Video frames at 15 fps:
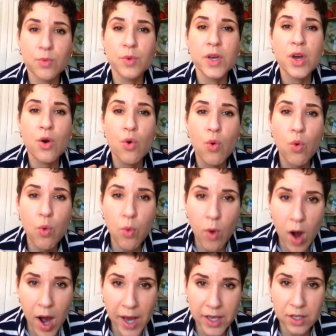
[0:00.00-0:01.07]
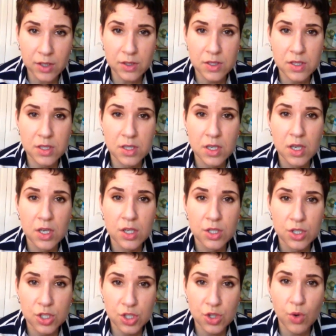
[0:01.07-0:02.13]
requires
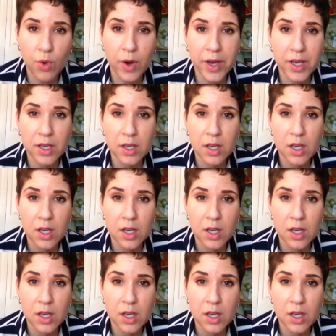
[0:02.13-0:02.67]
joy,